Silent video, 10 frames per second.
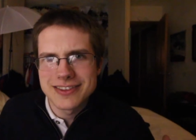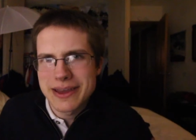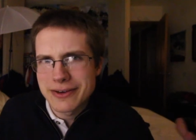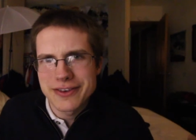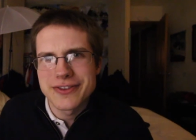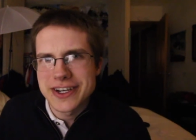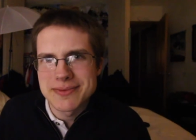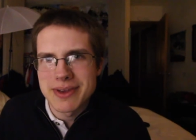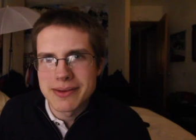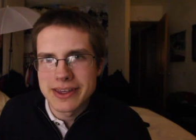
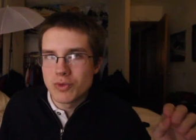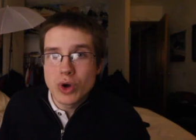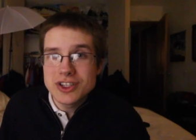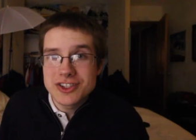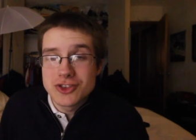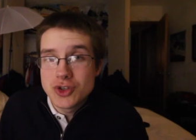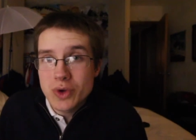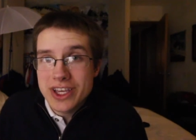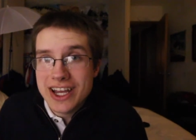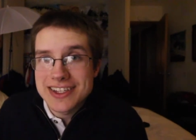Paraphrase, maybe. Once
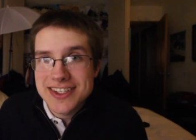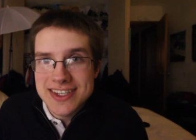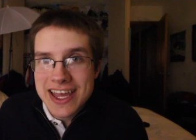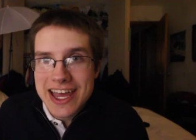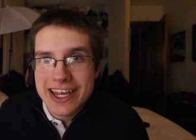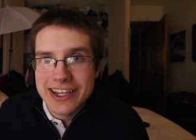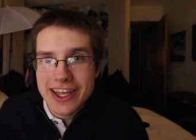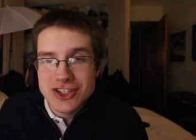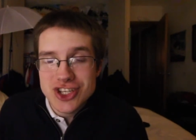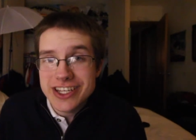Joy got sad
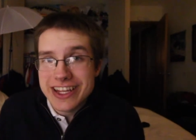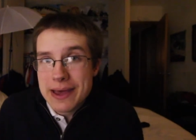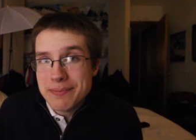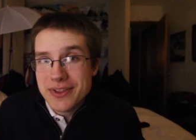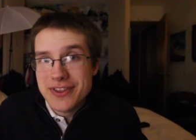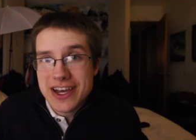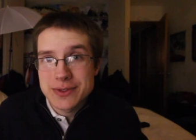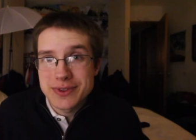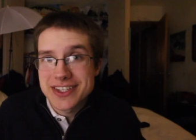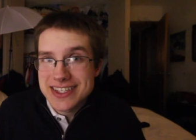and she could
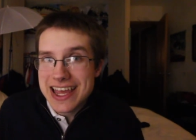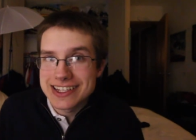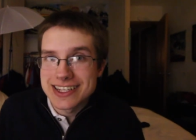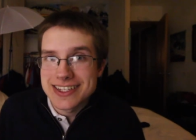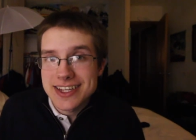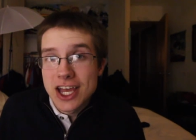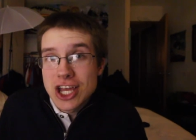empathize with sadness,